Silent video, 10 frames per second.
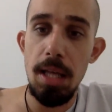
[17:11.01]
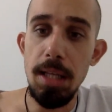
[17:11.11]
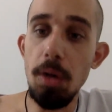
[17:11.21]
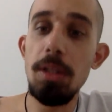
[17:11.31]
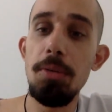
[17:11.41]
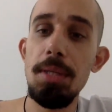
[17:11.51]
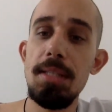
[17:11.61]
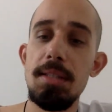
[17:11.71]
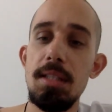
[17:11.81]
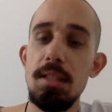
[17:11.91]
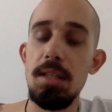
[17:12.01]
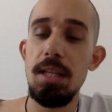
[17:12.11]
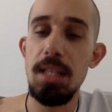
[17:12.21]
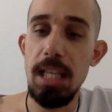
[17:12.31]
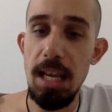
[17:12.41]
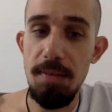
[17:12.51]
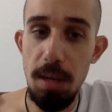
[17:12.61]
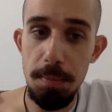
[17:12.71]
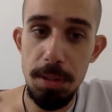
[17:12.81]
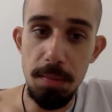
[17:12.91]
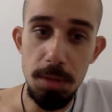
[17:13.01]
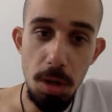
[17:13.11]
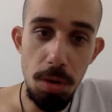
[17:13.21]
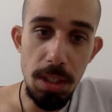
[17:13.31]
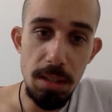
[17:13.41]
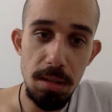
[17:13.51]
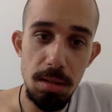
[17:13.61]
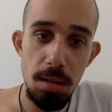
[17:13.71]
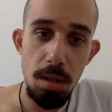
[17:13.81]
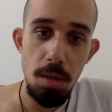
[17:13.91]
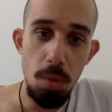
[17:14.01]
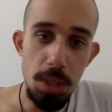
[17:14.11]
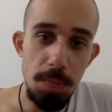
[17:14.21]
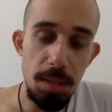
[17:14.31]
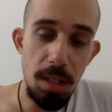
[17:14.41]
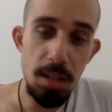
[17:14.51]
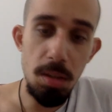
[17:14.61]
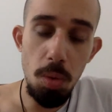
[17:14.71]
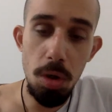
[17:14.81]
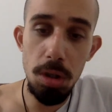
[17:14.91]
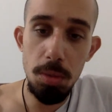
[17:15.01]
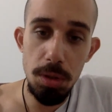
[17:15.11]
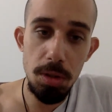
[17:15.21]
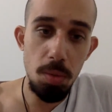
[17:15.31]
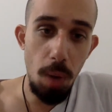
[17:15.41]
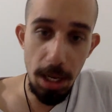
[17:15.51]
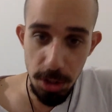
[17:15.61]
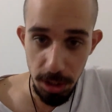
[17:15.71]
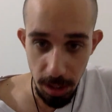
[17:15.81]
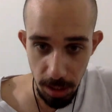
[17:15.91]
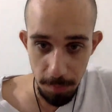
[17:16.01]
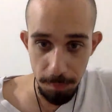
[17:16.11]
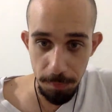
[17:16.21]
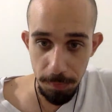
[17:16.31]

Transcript: the only reason he gave up some tokens was because the world was watching him.